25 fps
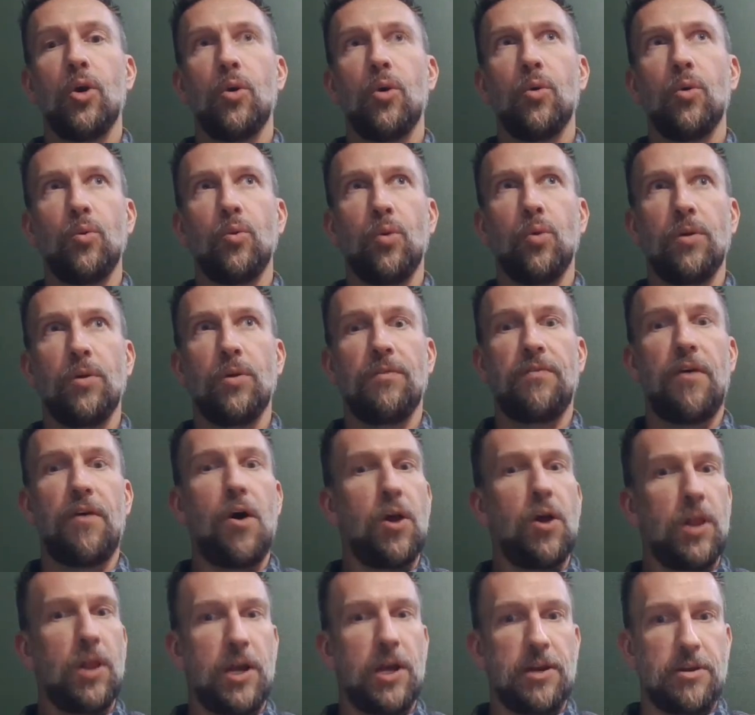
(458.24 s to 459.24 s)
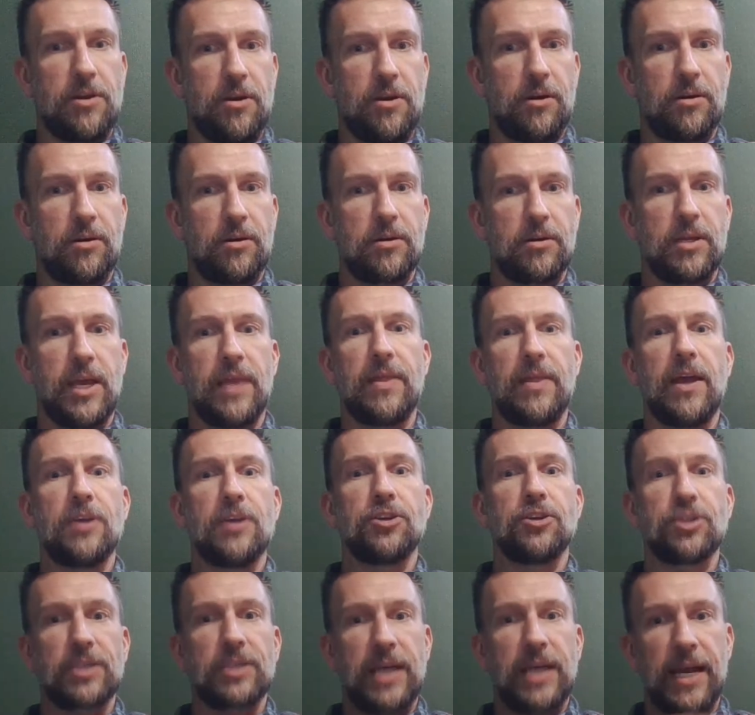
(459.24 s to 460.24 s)
would fall under. And then
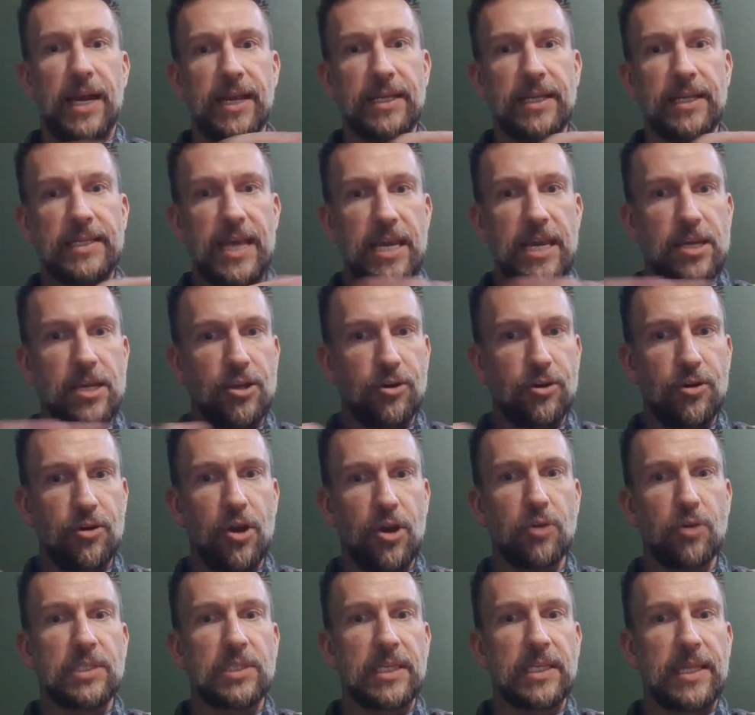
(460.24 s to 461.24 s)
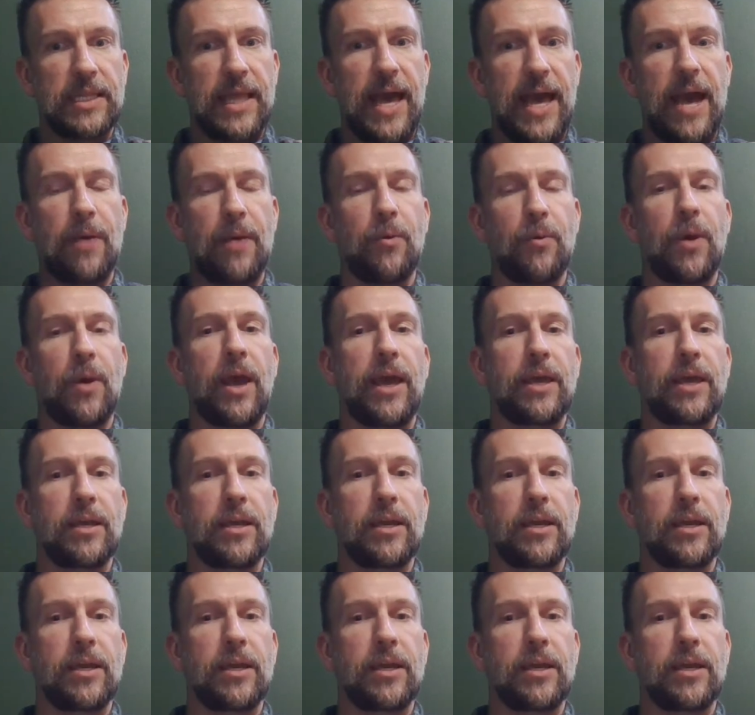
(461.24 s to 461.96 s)
just kind of take your notes in that way.